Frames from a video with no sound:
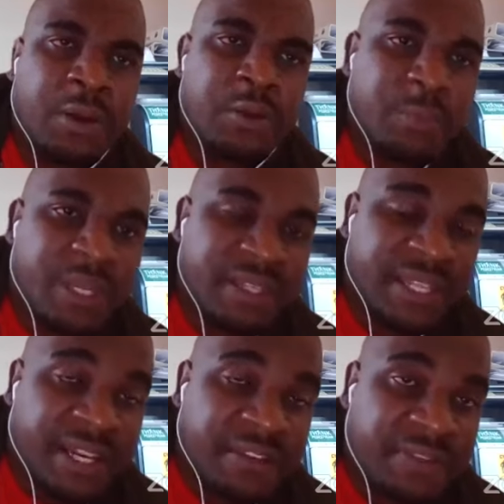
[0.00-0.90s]
human
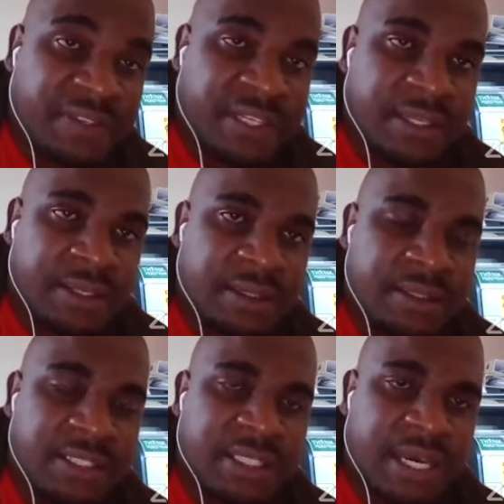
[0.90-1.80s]
trafficking.
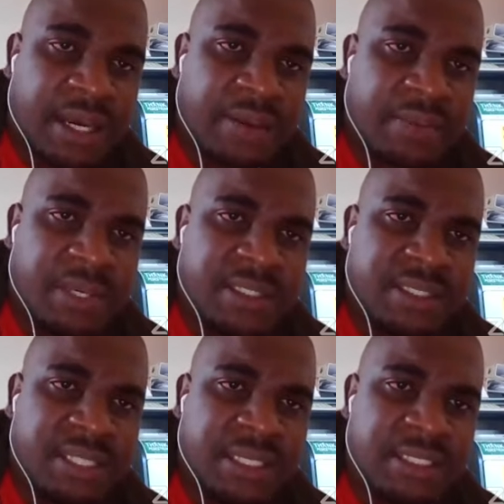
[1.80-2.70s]
These are campaigns
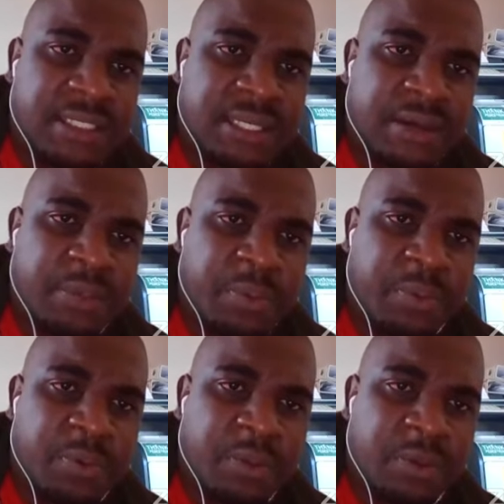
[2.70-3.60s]
that young
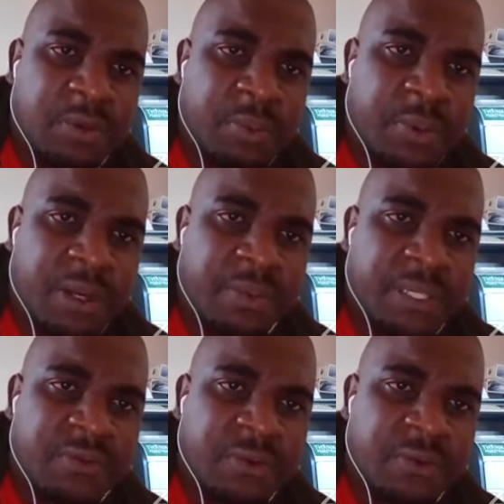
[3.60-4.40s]
people globally must